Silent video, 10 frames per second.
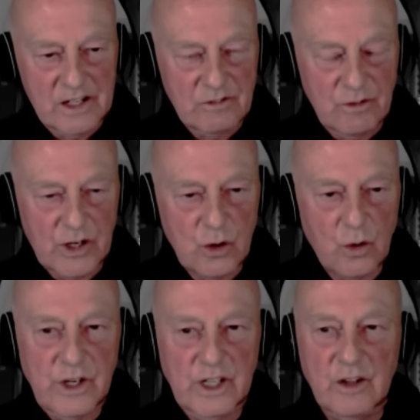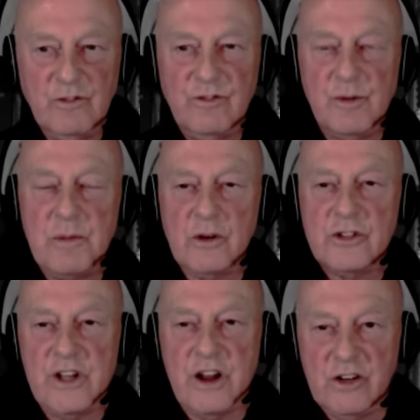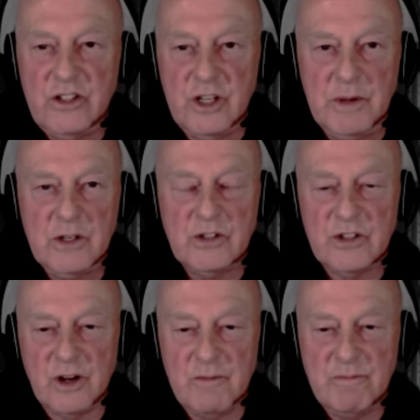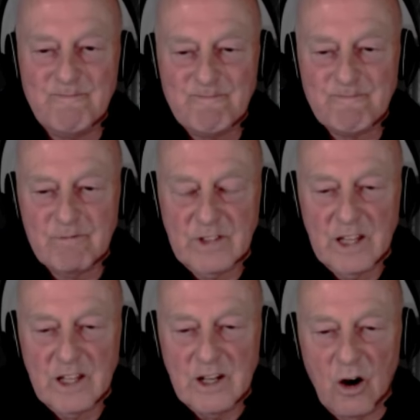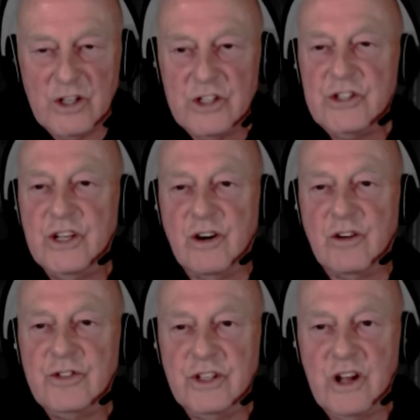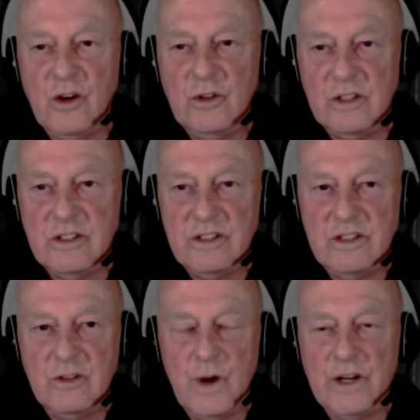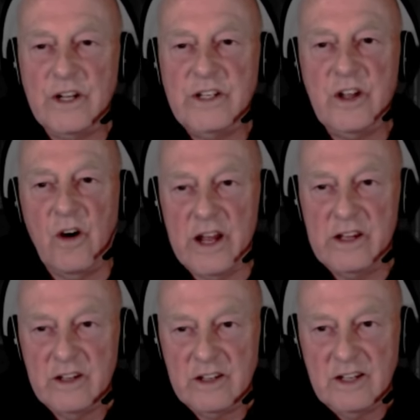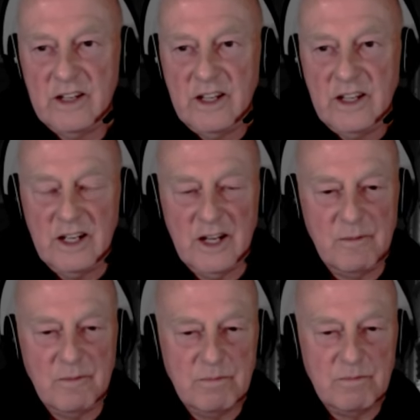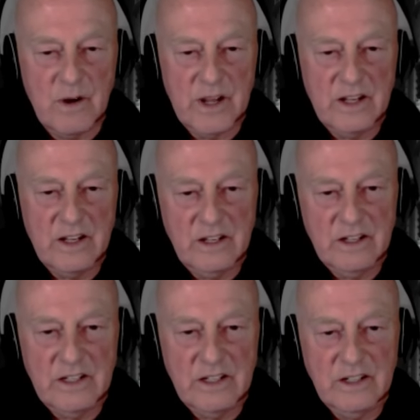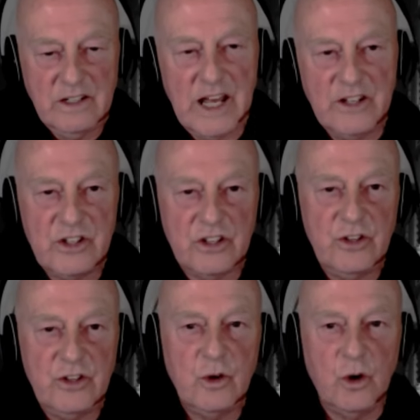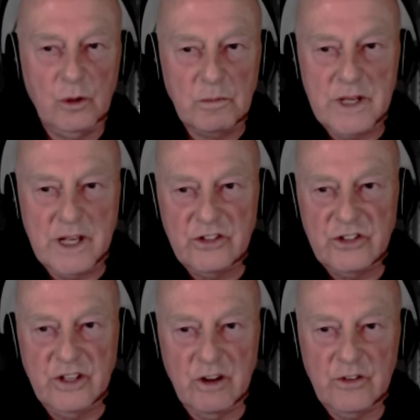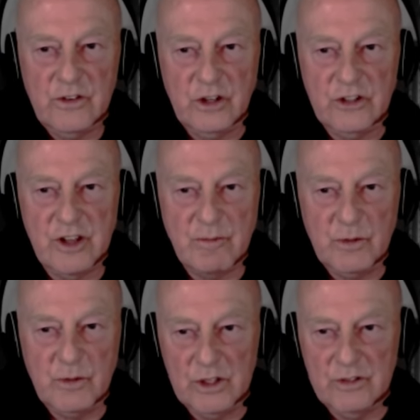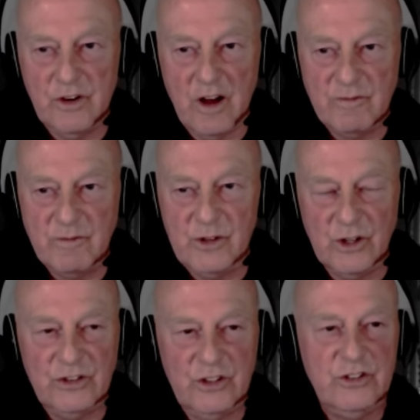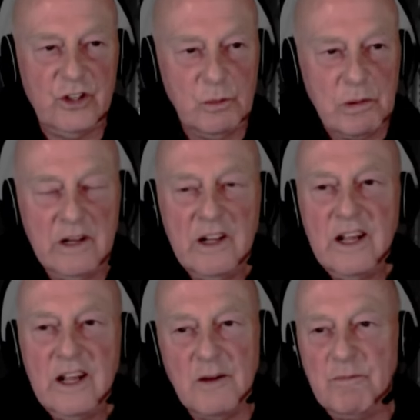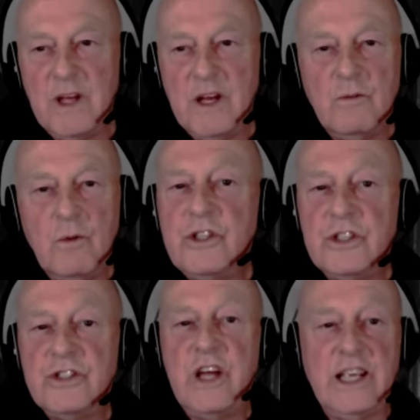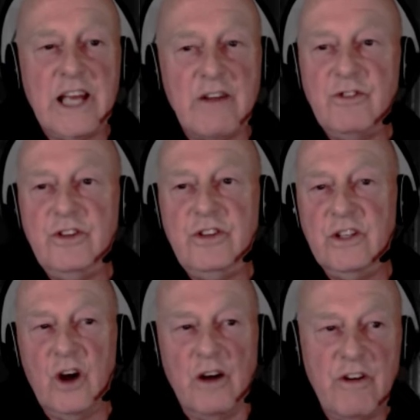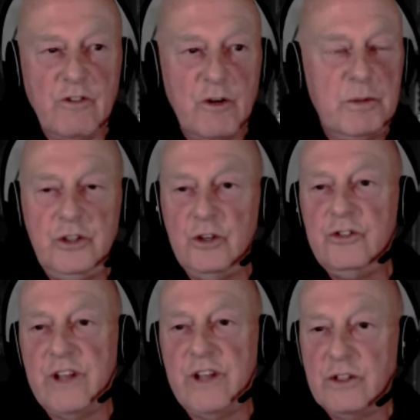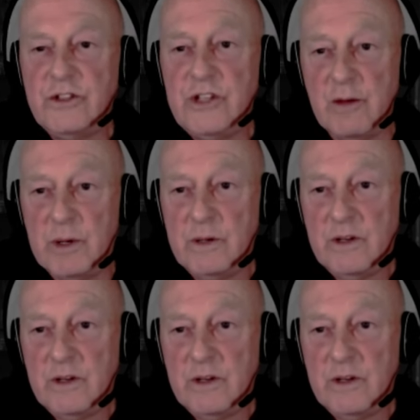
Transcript: recording them for posterity, because I'm honest enough to know that when I die, my kids, I still call them kids, you know, 37, 35 and 32, but we'll just take everything that I've ever produced down the tip,